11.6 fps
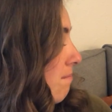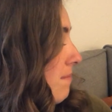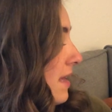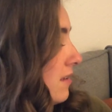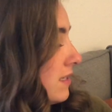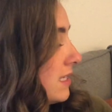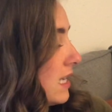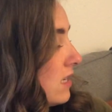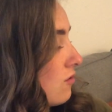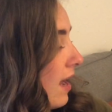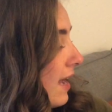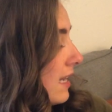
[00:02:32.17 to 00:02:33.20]
Male sea
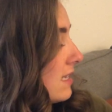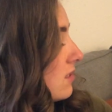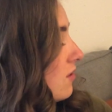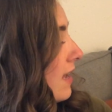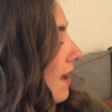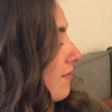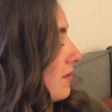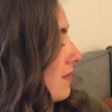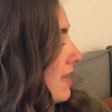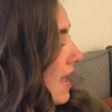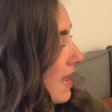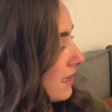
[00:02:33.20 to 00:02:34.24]
dragons look after
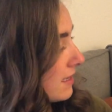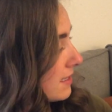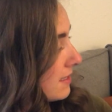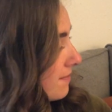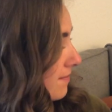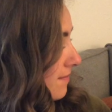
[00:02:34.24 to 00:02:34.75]
the eggs.